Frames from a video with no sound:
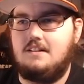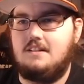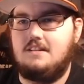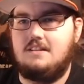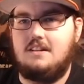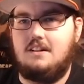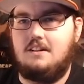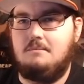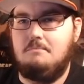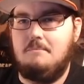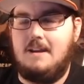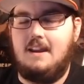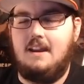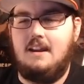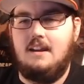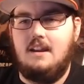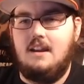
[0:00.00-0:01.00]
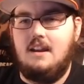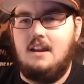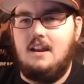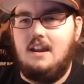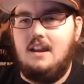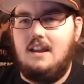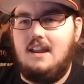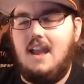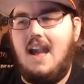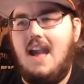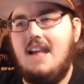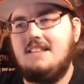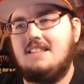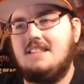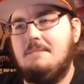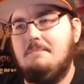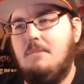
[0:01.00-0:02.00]
still, man, he
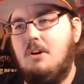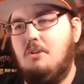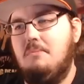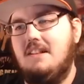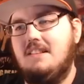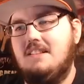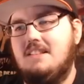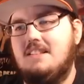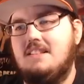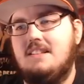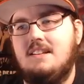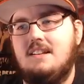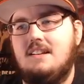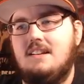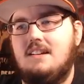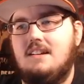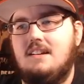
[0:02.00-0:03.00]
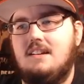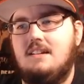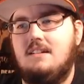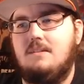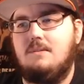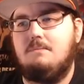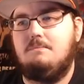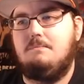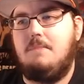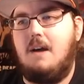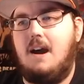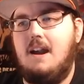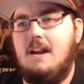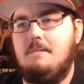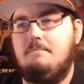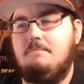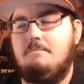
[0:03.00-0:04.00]
had some moments
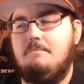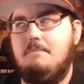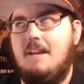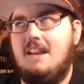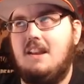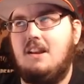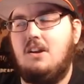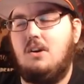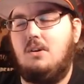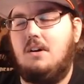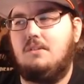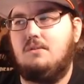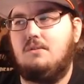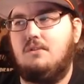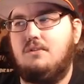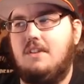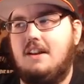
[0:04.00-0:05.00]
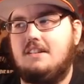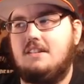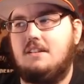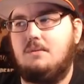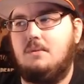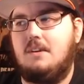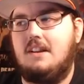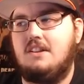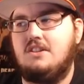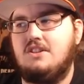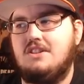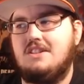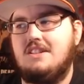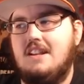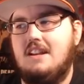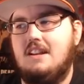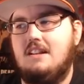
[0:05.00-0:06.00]
by making Gohan reflect on what he
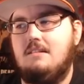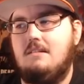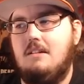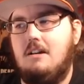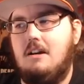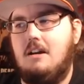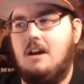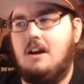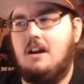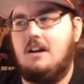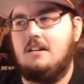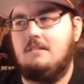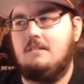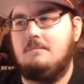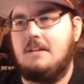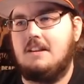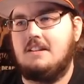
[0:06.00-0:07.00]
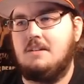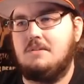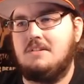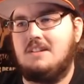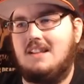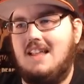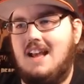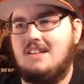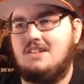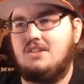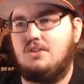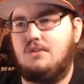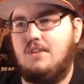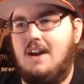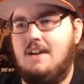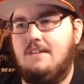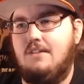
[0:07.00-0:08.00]
just did, because he was the last
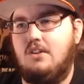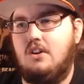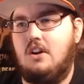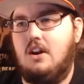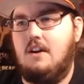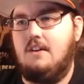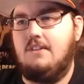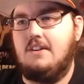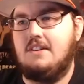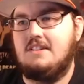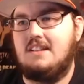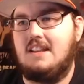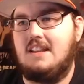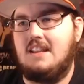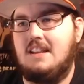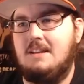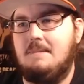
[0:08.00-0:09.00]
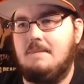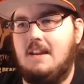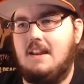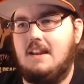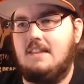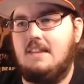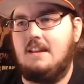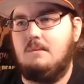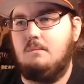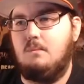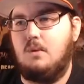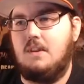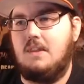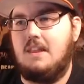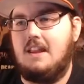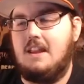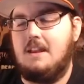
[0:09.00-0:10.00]
survivor of his team, and then
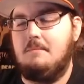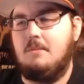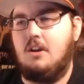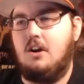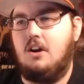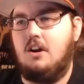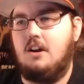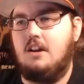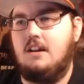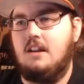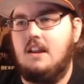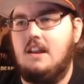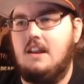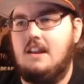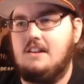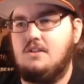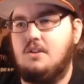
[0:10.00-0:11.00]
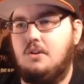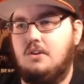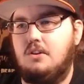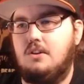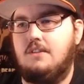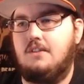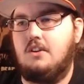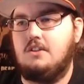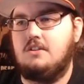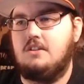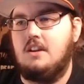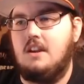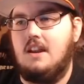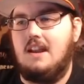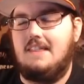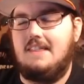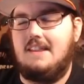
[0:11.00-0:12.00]
with him gone, his whole universe,
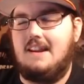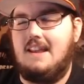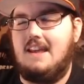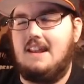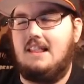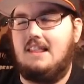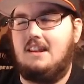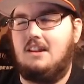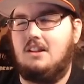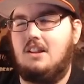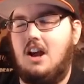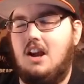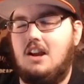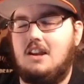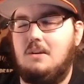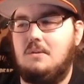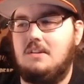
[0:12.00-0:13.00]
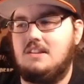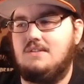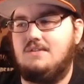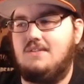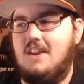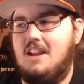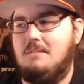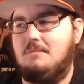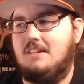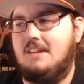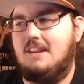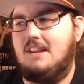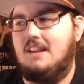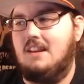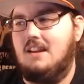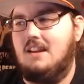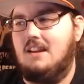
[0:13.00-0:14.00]
and then he had a little locket with his
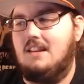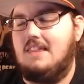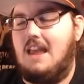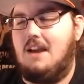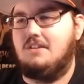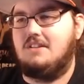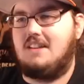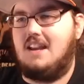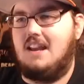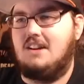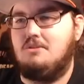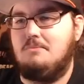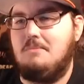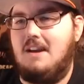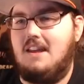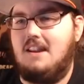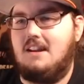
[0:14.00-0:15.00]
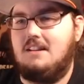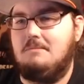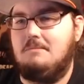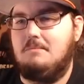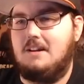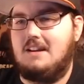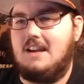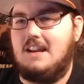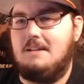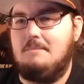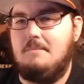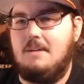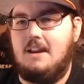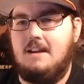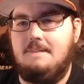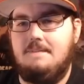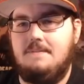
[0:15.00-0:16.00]
family. That was kind of dramatic, but kind of,
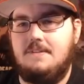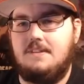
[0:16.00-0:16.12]
man,